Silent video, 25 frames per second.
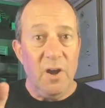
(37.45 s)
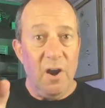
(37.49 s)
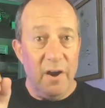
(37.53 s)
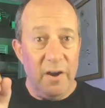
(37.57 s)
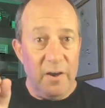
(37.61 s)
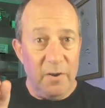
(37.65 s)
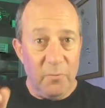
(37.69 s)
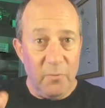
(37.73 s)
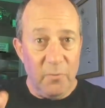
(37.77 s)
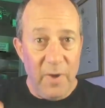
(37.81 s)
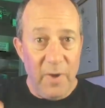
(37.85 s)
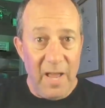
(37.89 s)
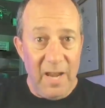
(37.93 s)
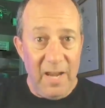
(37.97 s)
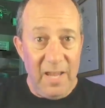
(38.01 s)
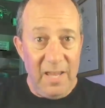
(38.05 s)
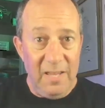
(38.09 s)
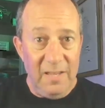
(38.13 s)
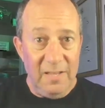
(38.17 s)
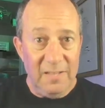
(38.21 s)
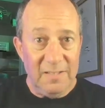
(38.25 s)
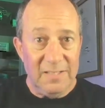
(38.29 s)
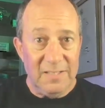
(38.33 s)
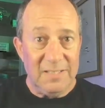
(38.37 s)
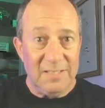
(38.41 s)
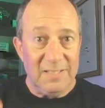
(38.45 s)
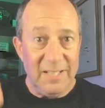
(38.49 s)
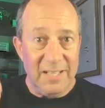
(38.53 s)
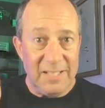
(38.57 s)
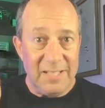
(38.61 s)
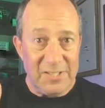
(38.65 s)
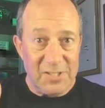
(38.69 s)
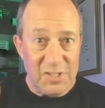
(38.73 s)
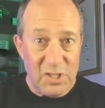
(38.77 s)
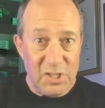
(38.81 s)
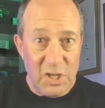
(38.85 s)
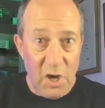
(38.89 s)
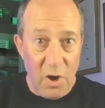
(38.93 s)
Are you ready?
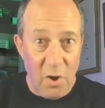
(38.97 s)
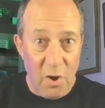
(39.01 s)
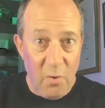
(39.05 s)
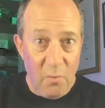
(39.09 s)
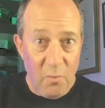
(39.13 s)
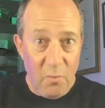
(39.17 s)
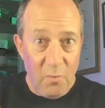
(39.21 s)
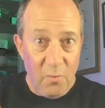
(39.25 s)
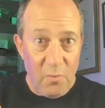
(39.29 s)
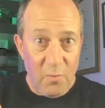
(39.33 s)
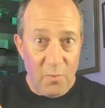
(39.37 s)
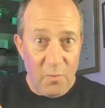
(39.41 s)
Let's go.